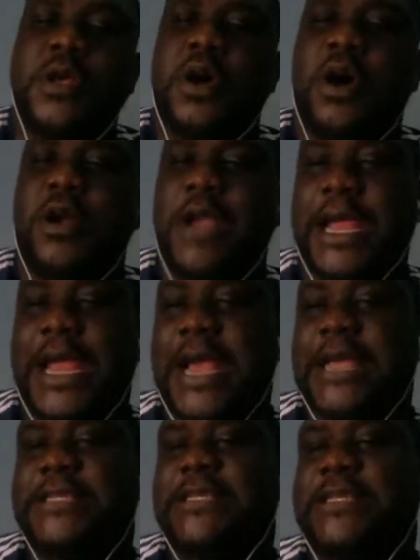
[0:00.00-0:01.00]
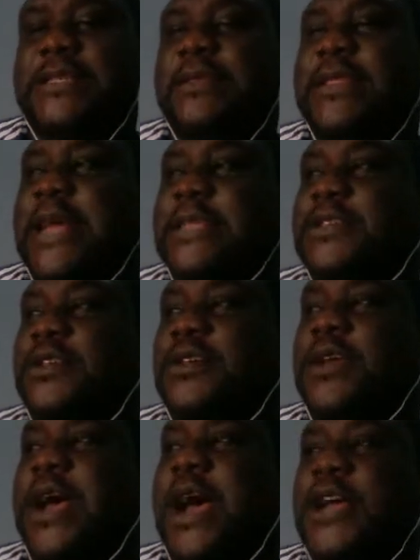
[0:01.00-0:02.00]
All right, guys. That's
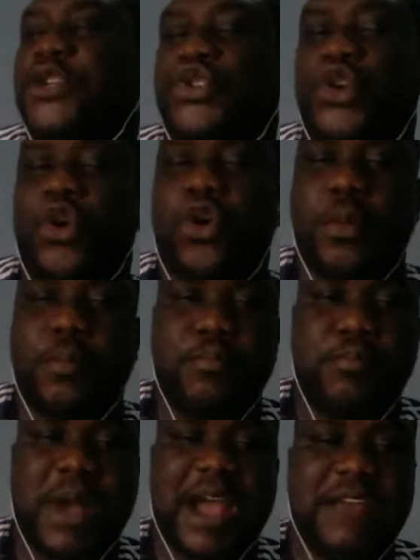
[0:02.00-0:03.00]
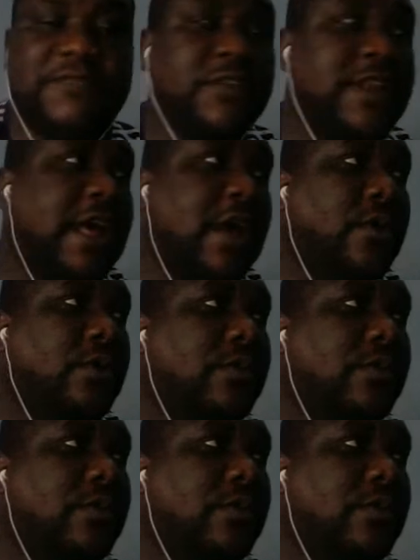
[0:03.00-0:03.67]
our show. Bye for now.